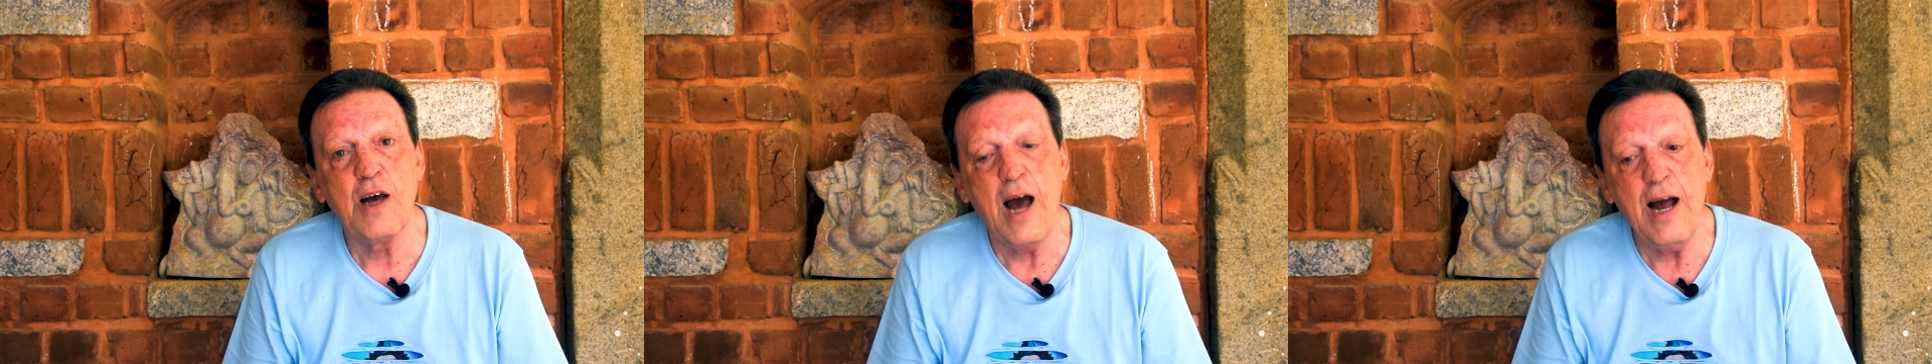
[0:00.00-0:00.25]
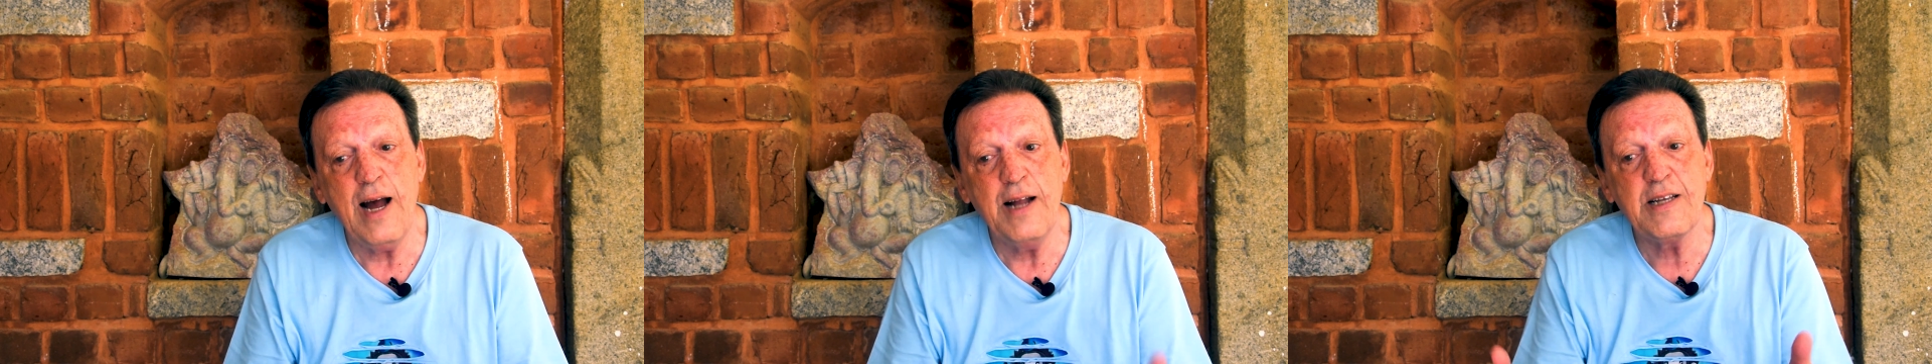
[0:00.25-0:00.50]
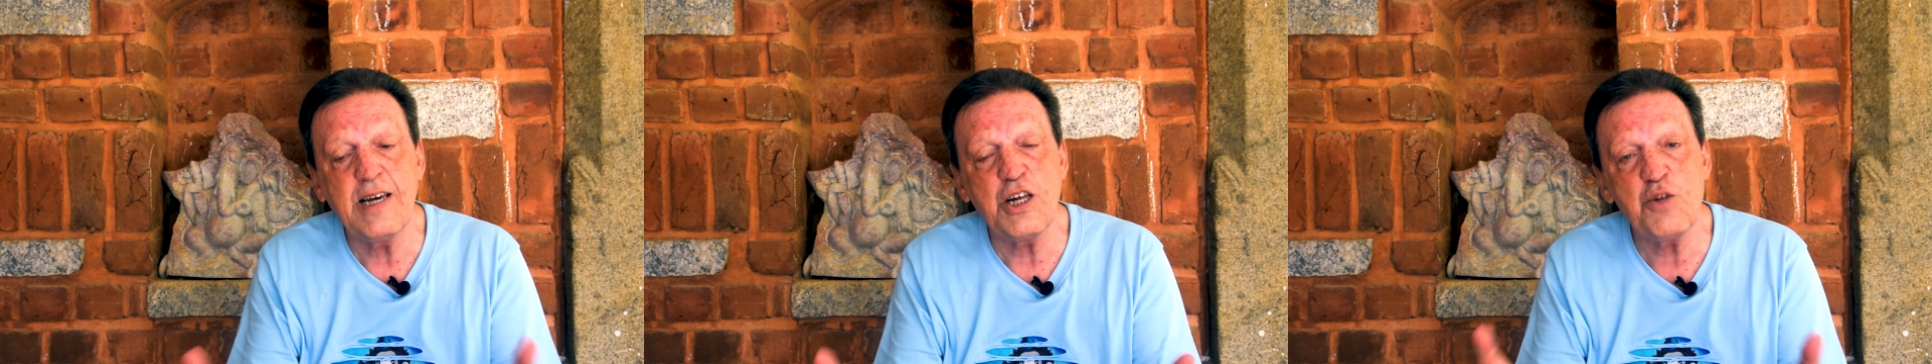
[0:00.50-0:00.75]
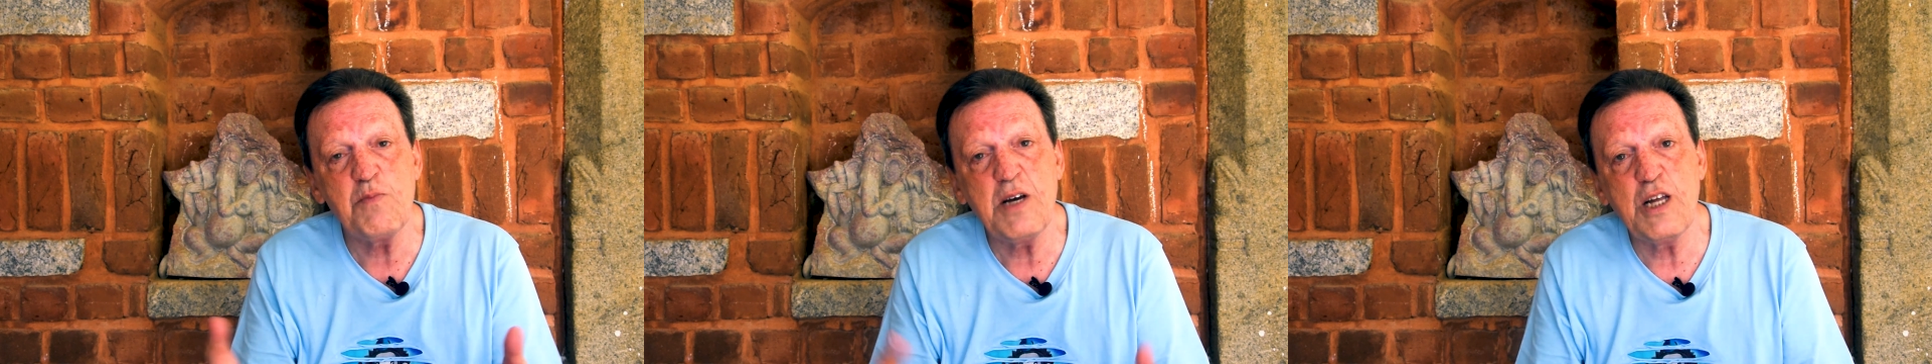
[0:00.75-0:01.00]
And
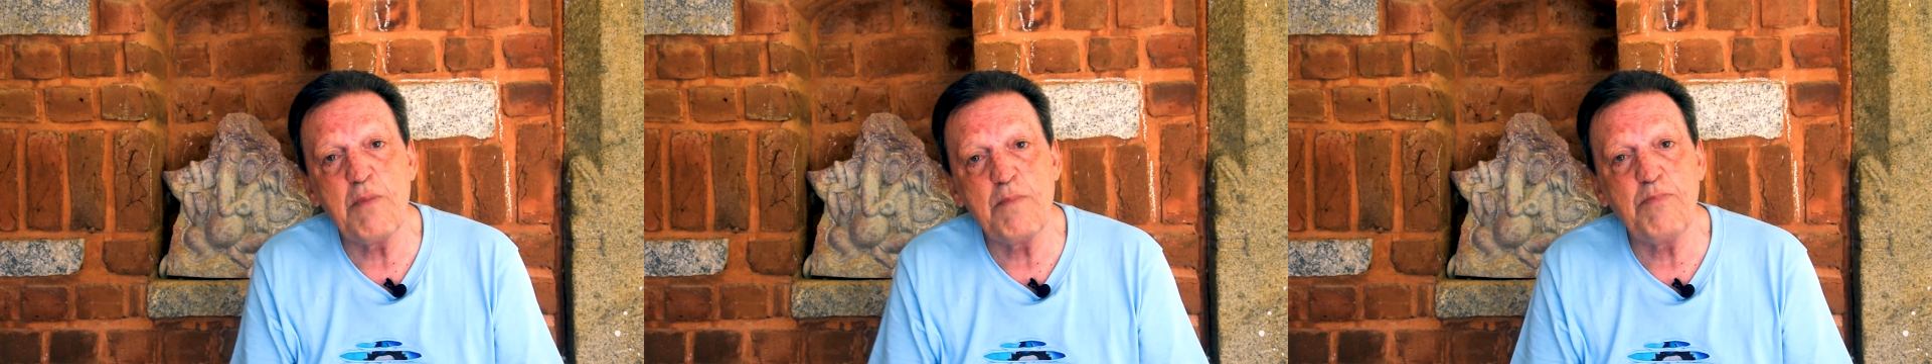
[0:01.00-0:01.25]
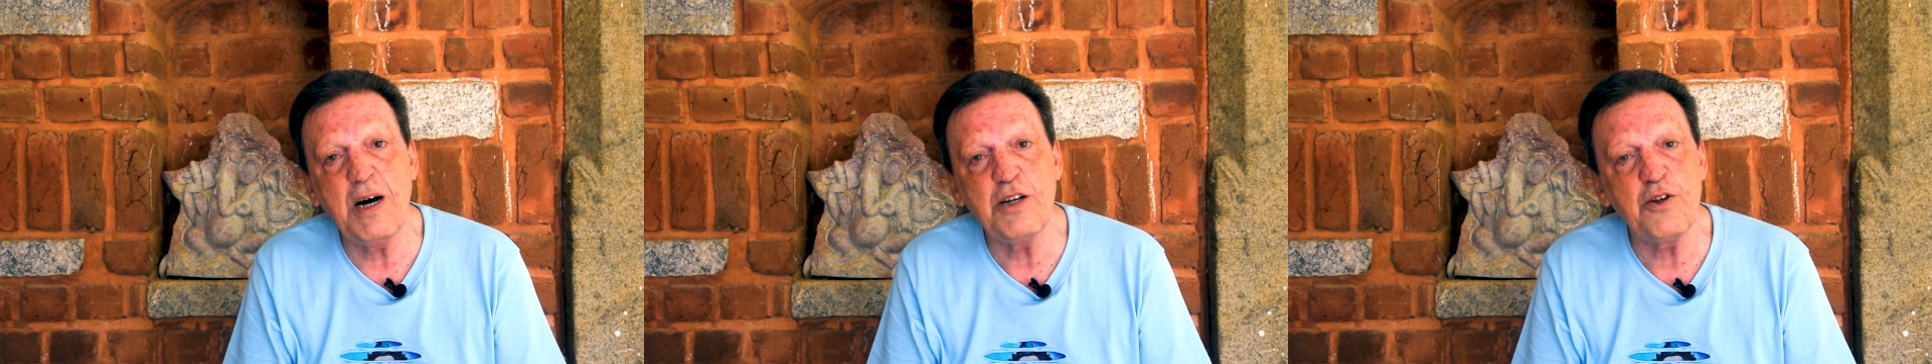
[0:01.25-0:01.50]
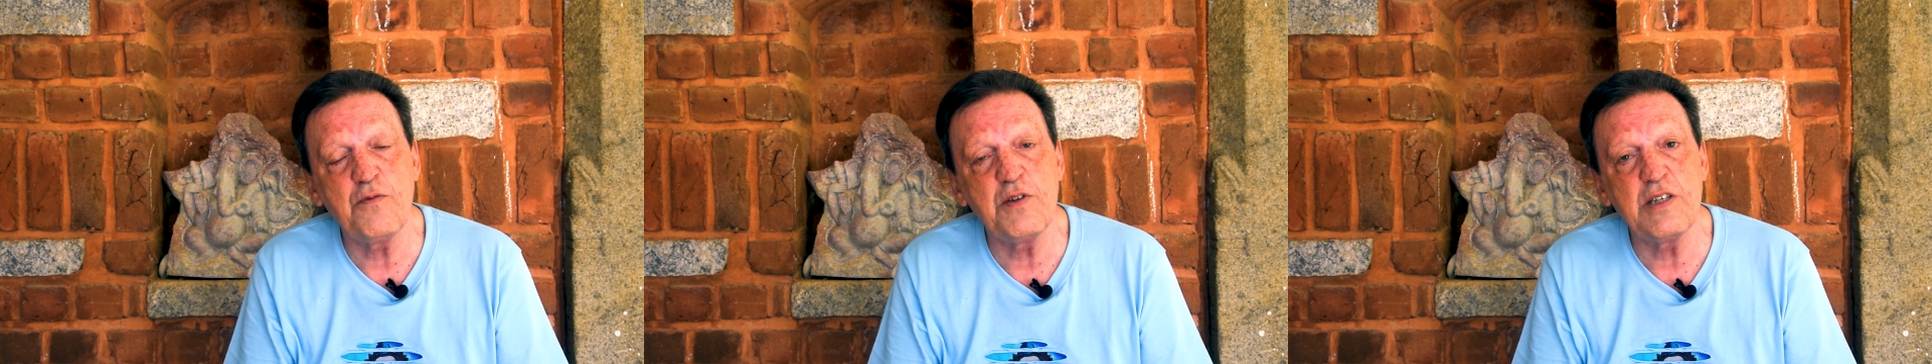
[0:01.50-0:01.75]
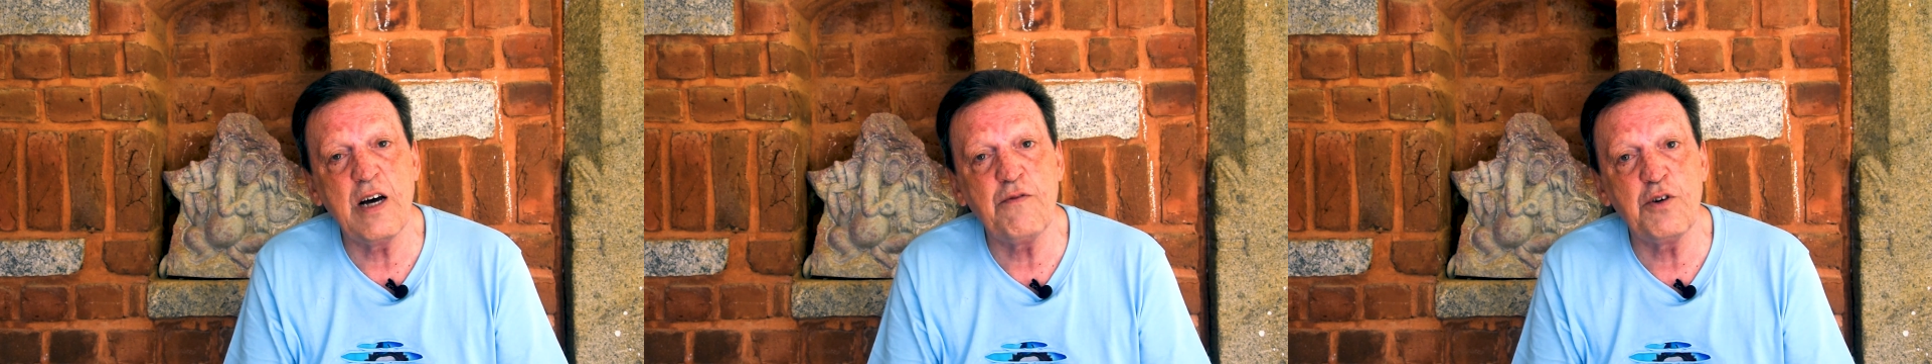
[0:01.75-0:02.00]
Kashmir has been part of
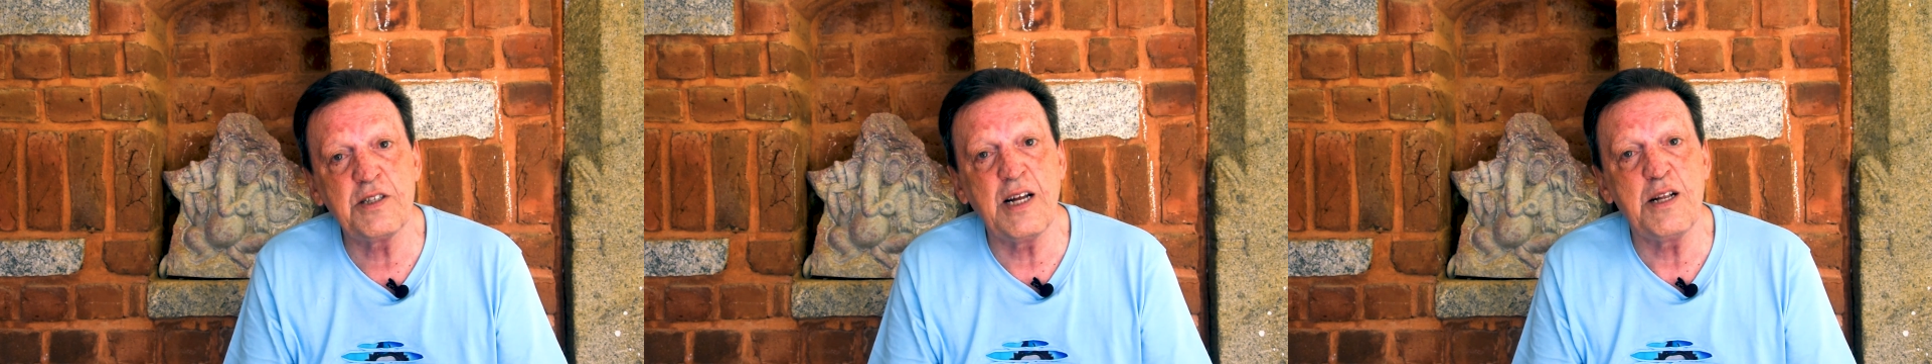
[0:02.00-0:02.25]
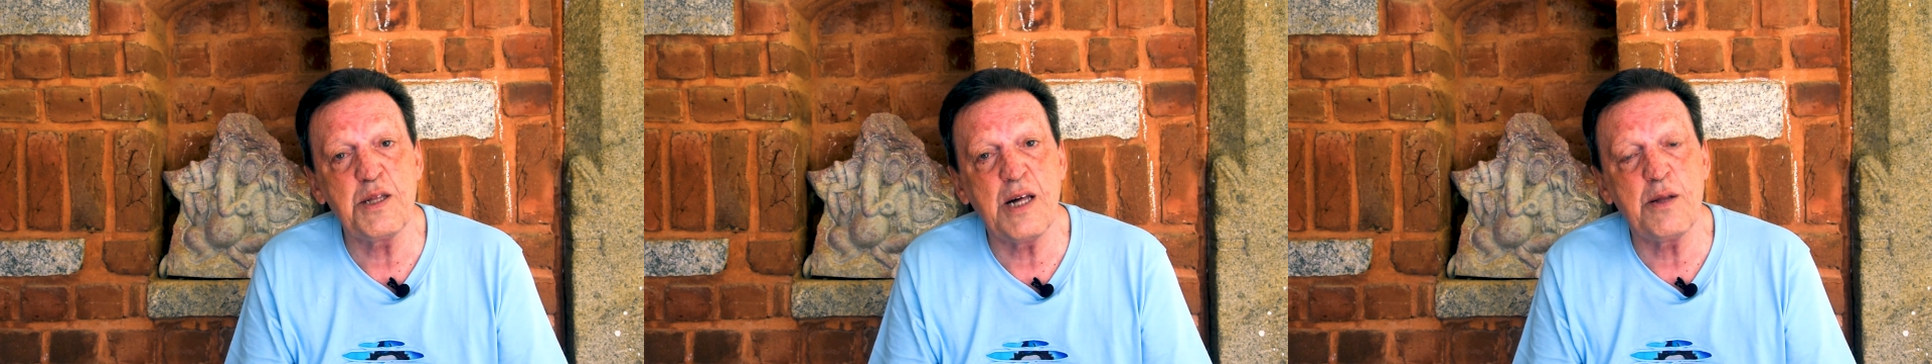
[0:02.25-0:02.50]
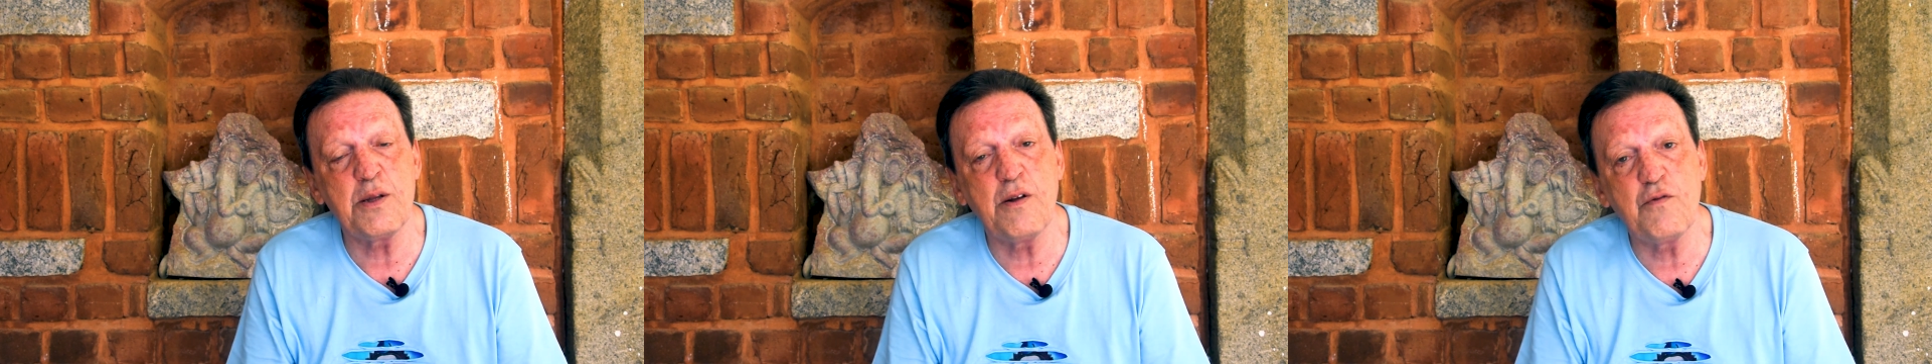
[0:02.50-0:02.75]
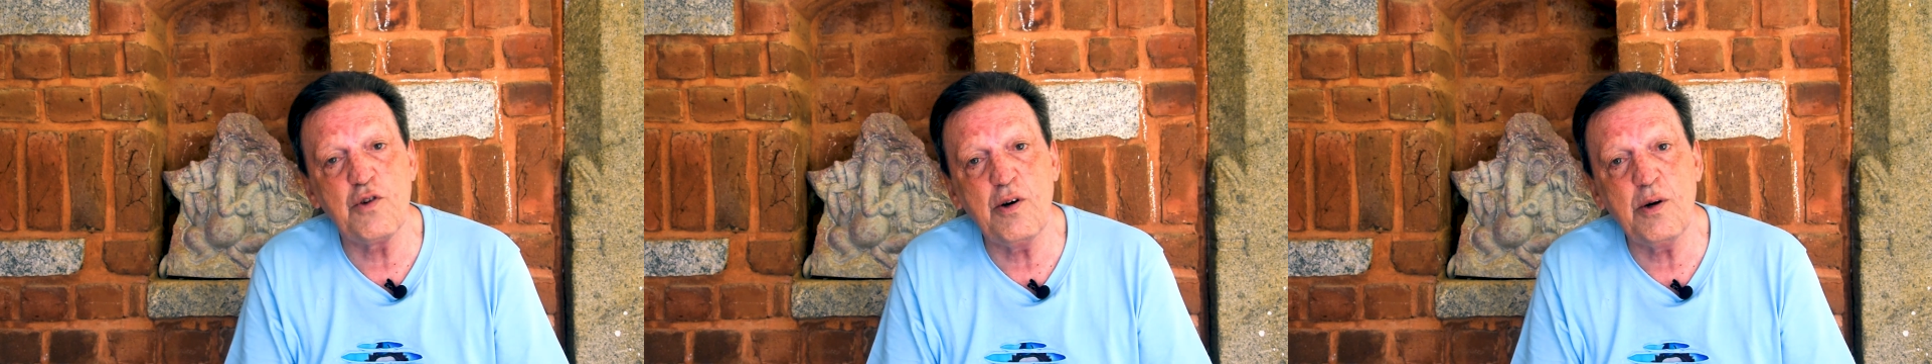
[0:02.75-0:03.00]
India for 10,000
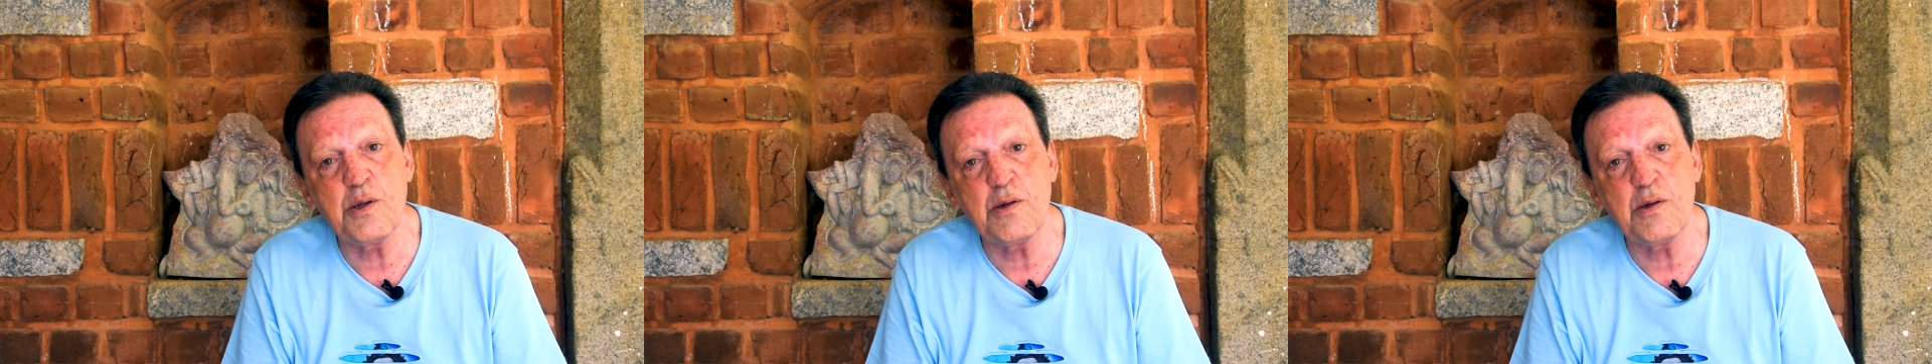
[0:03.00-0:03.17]
of years.